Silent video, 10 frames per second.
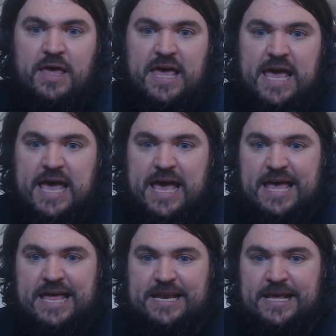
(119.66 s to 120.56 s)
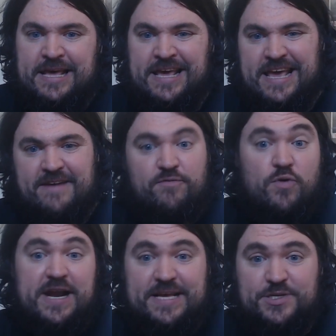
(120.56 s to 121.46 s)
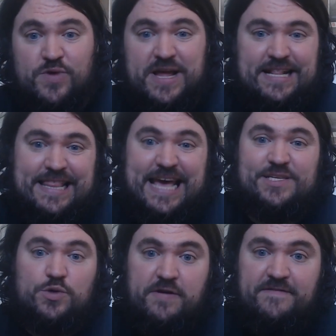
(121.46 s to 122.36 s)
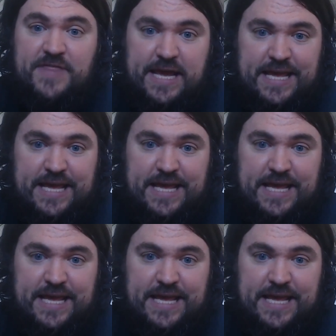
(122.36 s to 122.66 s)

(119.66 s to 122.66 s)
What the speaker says: And if run as written, that sort of thing